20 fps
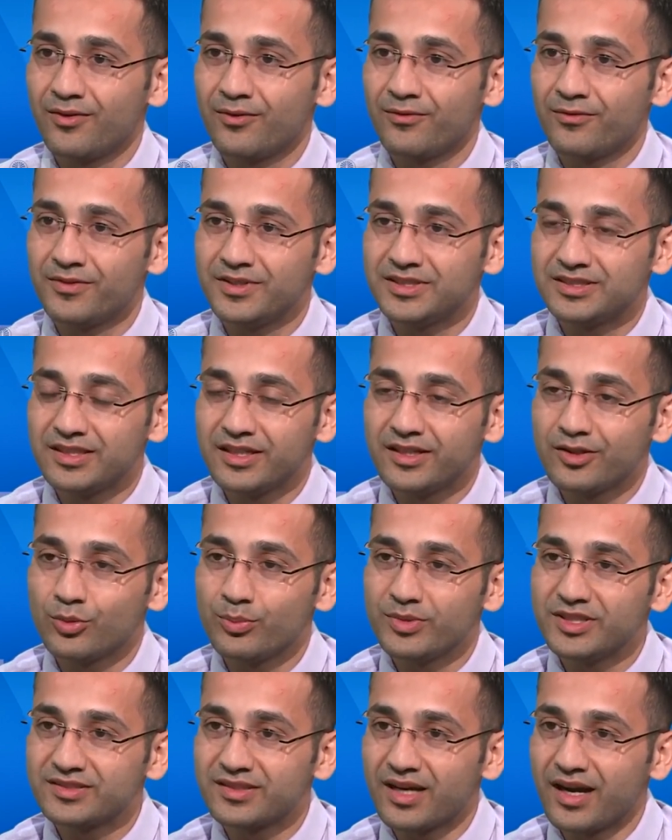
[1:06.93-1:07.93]
which need to
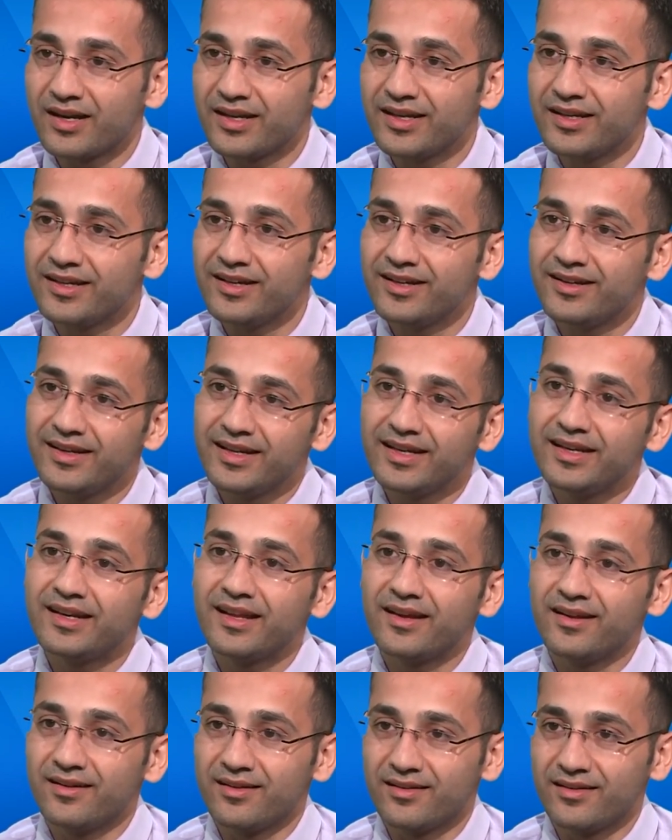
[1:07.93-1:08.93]
be studied in
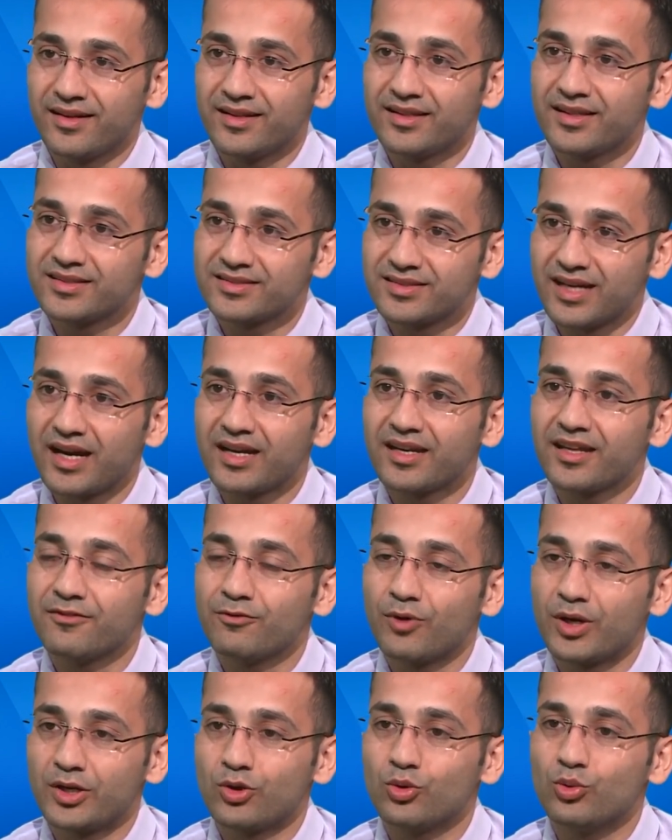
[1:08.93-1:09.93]
detail in the starting
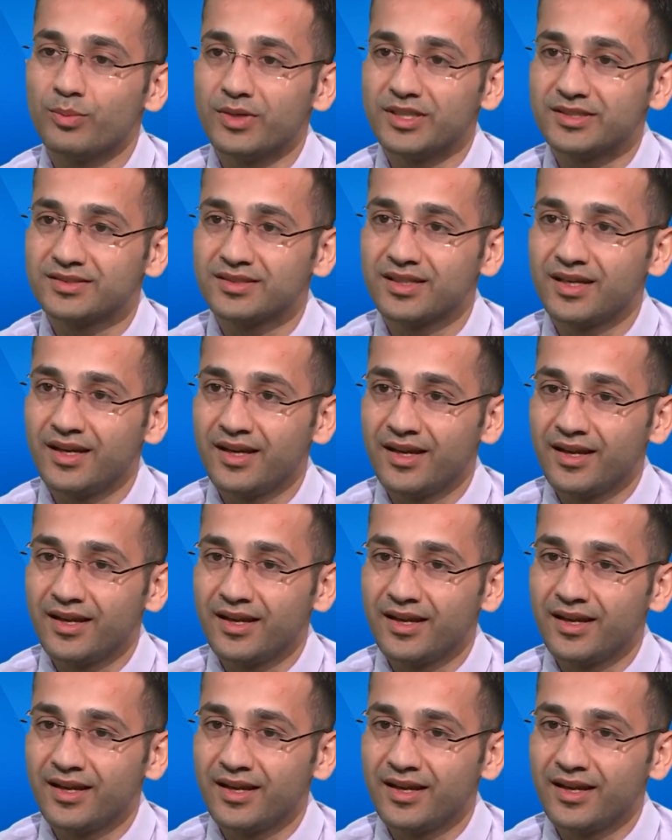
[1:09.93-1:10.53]
1-2 months.